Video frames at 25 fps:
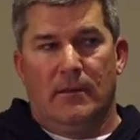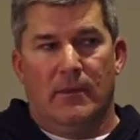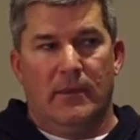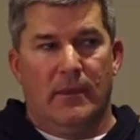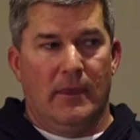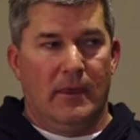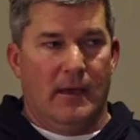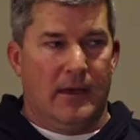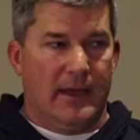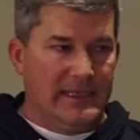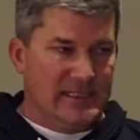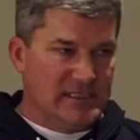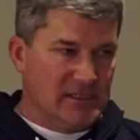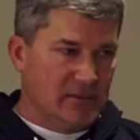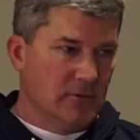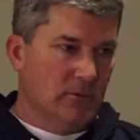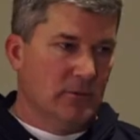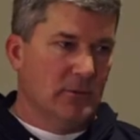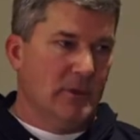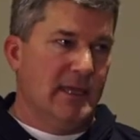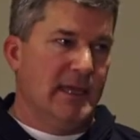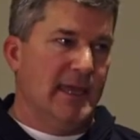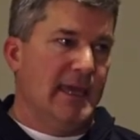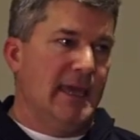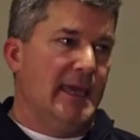The high
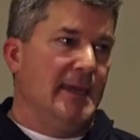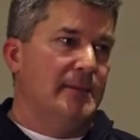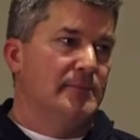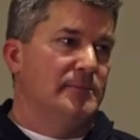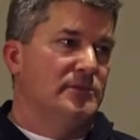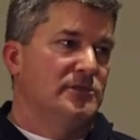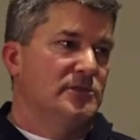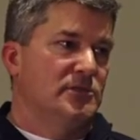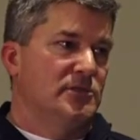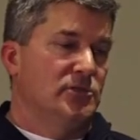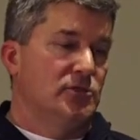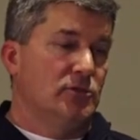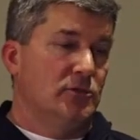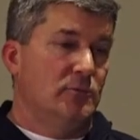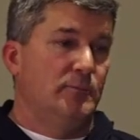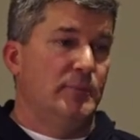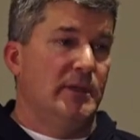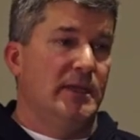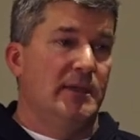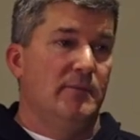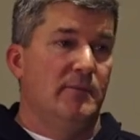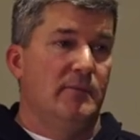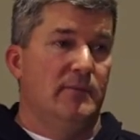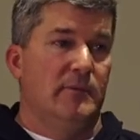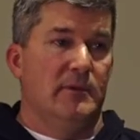school game should
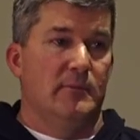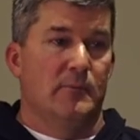be,